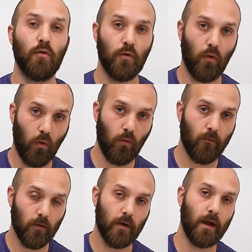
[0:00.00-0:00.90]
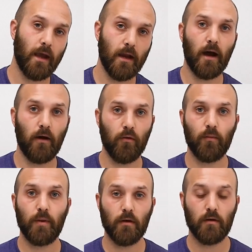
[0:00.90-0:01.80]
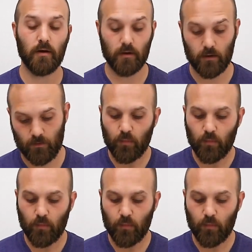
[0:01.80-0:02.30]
in over an 8-hour period.